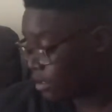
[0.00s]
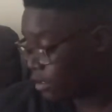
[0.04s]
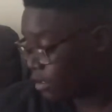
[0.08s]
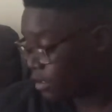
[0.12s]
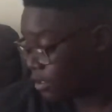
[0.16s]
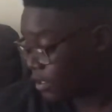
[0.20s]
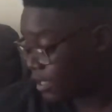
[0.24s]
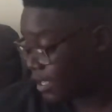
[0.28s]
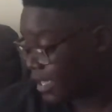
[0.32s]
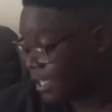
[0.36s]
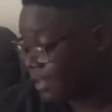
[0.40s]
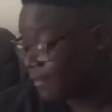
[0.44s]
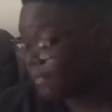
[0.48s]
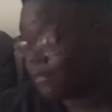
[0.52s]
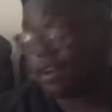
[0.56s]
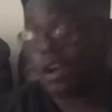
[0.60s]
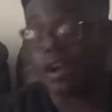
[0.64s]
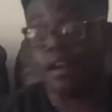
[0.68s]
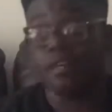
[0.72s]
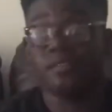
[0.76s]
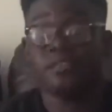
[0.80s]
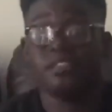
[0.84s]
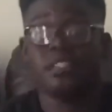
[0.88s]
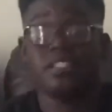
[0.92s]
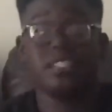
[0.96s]
Yeah,
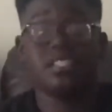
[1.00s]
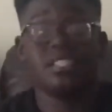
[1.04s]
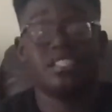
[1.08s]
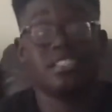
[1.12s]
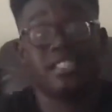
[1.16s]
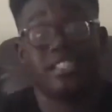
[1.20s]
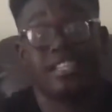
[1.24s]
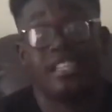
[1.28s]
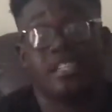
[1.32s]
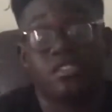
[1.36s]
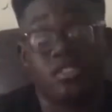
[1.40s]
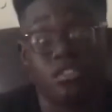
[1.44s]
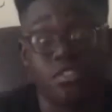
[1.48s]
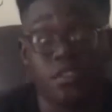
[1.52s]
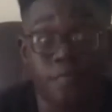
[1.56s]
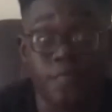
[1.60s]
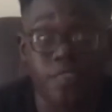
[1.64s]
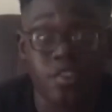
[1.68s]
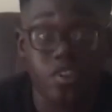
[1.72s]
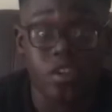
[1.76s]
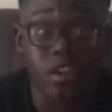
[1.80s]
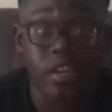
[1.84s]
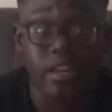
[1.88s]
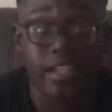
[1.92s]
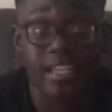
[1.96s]
this is the end of the
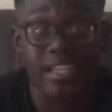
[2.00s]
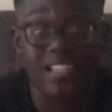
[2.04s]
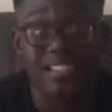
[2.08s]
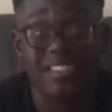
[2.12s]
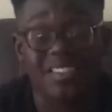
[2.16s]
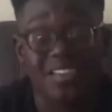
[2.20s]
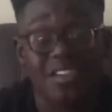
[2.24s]
video, I guess.